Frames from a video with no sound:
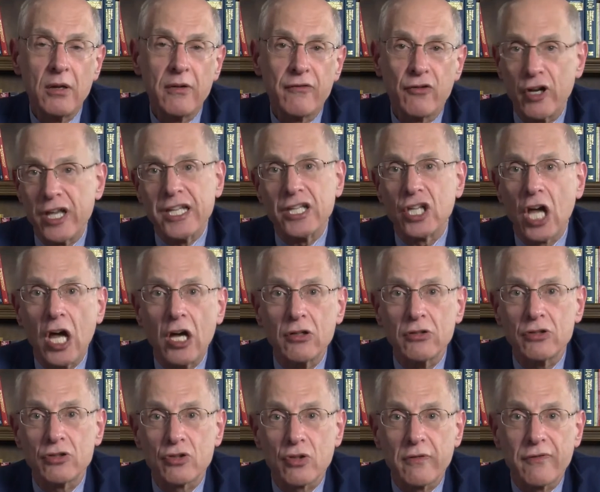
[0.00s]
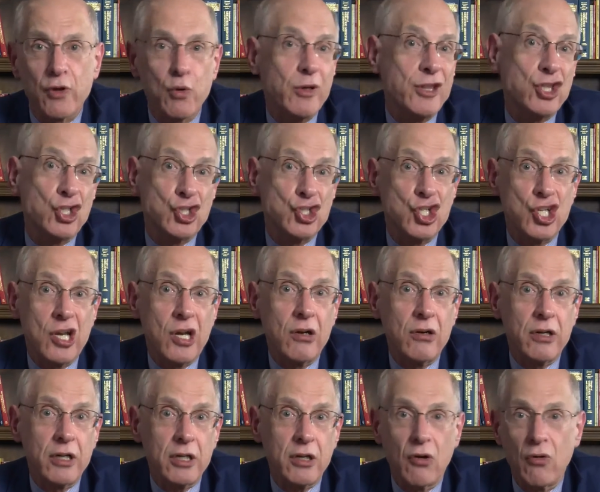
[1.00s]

for eight dollars, or if you want the generic,